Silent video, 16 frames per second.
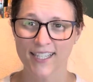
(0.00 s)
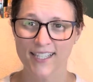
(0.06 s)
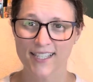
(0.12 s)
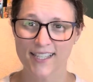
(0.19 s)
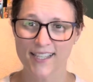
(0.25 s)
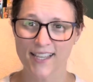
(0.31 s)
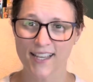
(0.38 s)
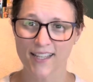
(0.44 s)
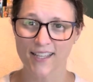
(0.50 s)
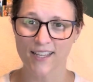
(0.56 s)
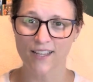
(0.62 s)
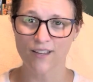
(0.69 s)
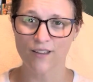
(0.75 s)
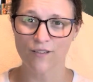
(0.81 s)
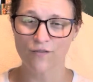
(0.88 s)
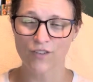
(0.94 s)

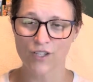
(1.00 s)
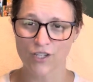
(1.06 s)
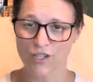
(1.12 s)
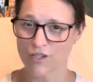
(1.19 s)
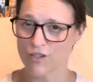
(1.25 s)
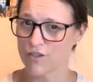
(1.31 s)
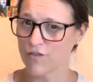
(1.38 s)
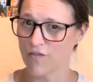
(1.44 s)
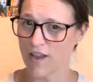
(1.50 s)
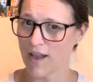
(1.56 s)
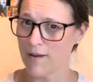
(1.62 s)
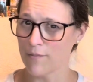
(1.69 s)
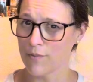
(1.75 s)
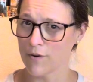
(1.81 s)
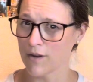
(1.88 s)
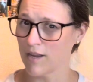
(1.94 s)
selling vintage
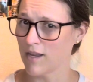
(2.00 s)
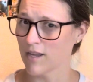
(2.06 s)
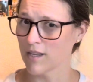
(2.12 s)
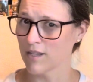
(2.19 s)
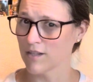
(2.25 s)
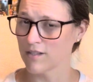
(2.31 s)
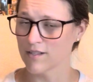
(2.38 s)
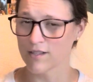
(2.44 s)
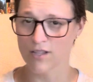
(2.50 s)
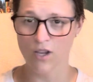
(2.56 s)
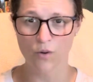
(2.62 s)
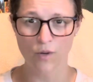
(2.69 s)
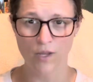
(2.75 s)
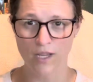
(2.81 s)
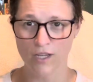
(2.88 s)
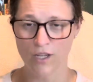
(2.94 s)
fabric,
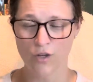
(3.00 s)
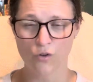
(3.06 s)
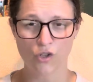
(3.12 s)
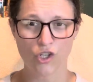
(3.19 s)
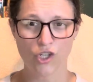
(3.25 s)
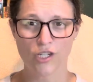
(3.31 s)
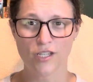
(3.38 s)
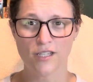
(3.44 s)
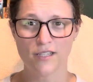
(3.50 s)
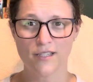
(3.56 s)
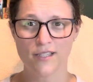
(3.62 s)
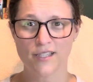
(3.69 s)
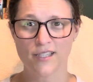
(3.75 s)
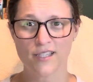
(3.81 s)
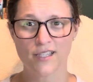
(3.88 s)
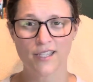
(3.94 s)
sewing
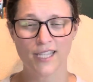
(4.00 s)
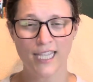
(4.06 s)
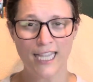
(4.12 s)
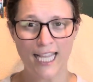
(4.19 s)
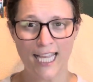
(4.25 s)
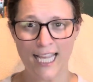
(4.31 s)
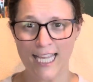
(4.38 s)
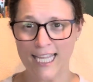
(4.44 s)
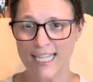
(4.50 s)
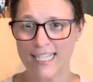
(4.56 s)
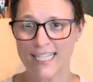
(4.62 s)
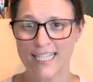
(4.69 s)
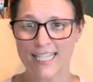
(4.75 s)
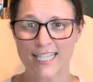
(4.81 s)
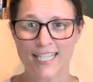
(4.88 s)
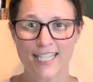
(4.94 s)
notions,
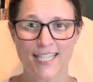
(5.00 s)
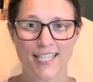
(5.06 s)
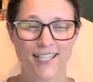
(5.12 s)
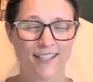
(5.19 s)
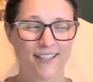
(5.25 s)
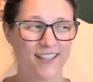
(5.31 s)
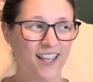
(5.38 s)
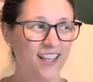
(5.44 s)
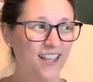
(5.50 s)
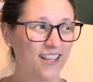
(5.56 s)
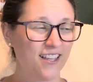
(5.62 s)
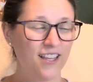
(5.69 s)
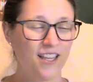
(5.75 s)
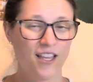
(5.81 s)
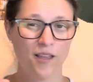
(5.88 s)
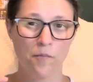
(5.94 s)
lace, like
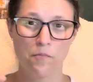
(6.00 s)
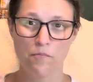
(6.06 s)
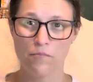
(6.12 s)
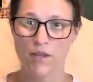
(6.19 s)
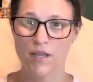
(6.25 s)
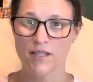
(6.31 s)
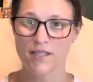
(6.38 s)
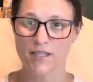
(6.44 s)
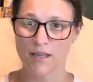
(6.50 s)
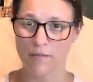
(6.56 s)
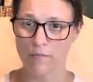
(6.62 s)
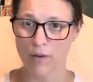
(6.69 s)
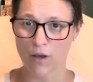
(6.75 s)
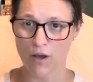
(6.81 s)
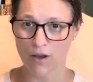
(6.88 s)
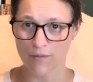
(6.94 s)
bits
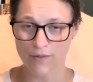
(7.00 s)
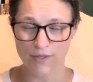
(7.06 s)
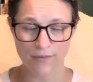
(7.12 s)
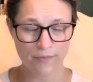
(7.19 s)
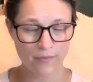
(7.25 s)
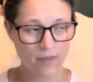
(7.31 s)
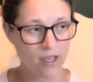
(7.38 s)
and bobs.